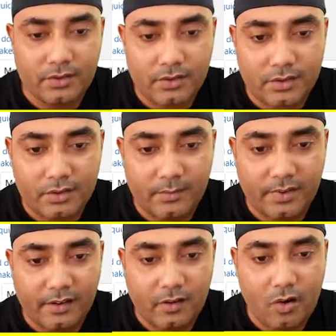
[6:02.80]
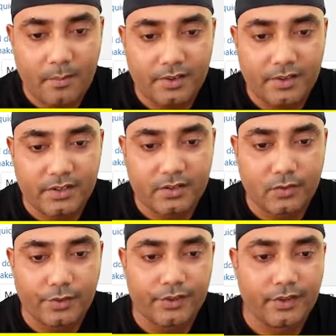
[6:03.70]
simply copy this
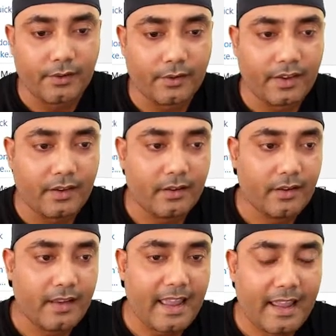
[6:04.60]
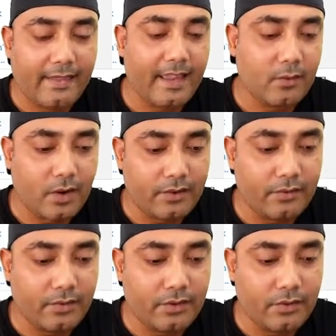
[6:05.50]
question. Okay, and then what you
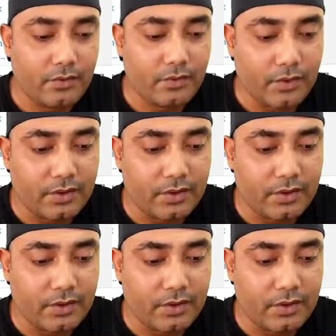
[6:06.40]
need to do is, you